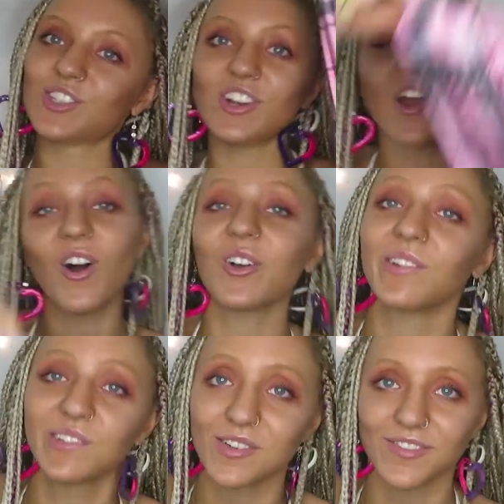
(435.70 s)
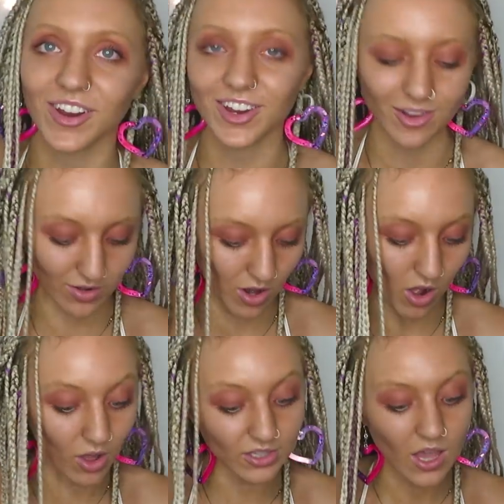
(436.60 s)
which are all going to a very very good
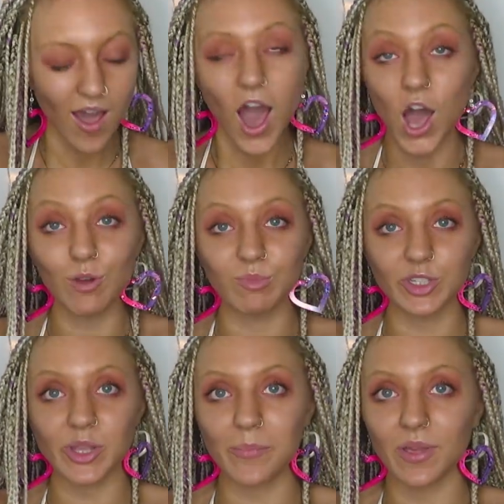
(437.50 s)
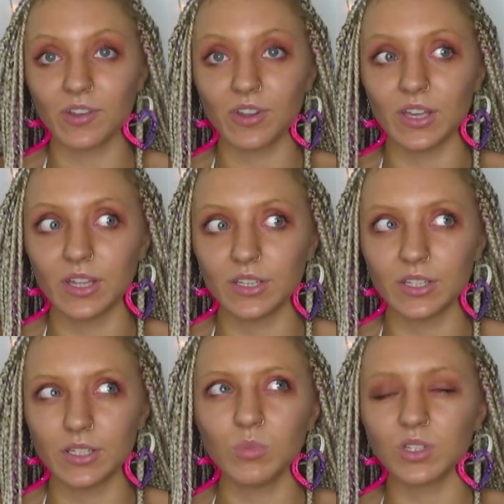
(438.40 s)
cause. Homeless period,
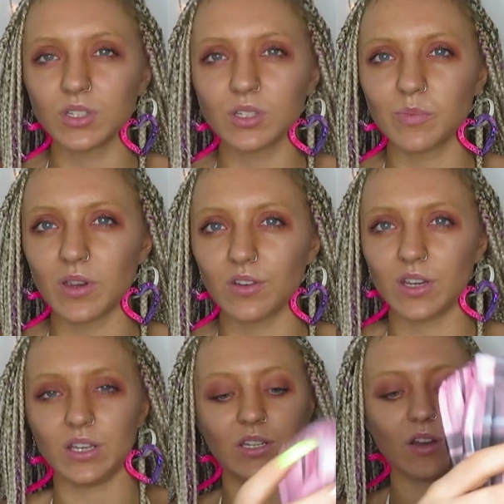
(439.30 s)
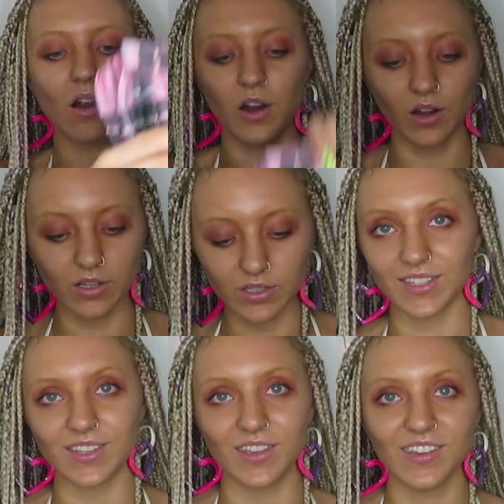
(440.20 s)
homelessness period Ireland,
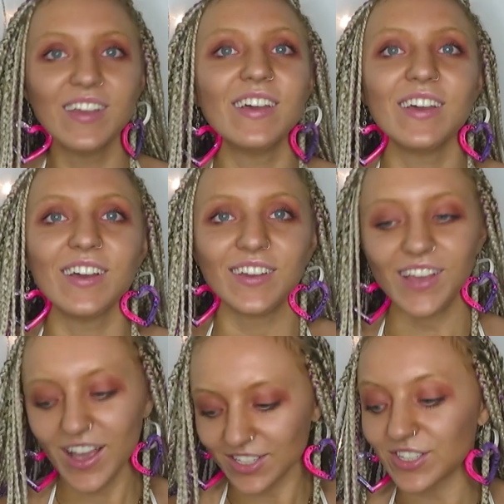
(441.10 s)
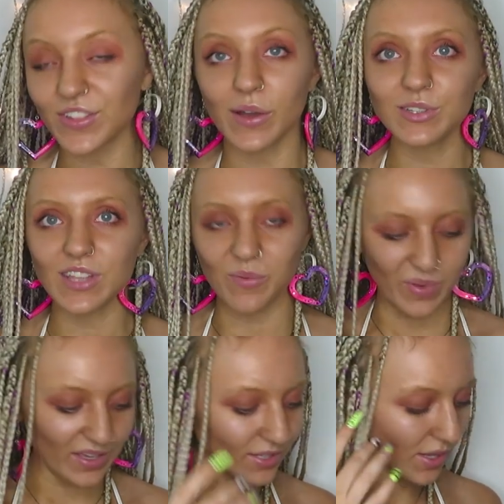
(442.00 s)
that's it yeah, so that was that
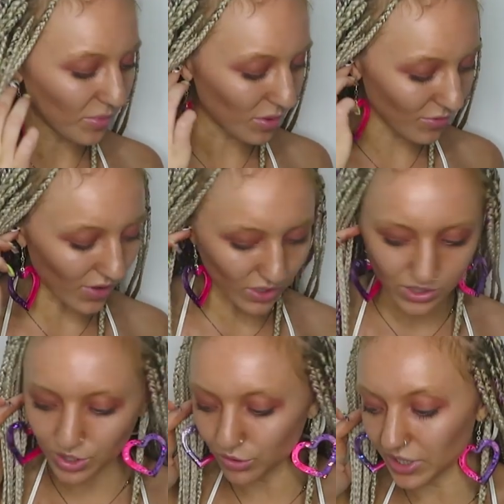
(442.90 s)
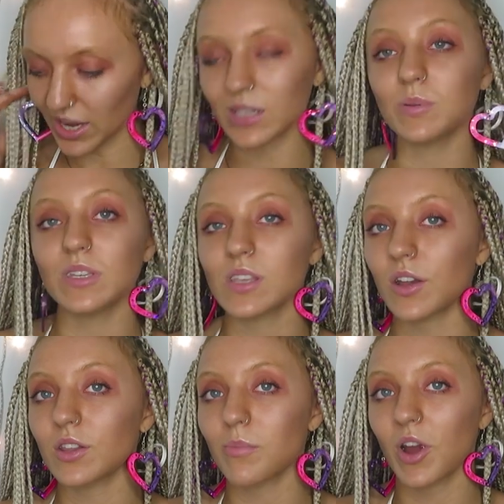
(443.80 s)
piece. I'm gonna move on to the next piece I
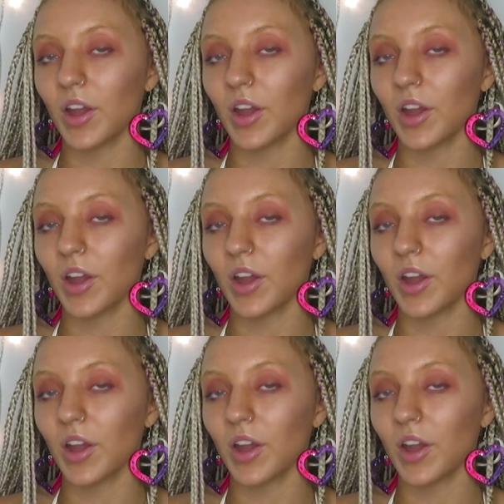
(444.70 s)
got at the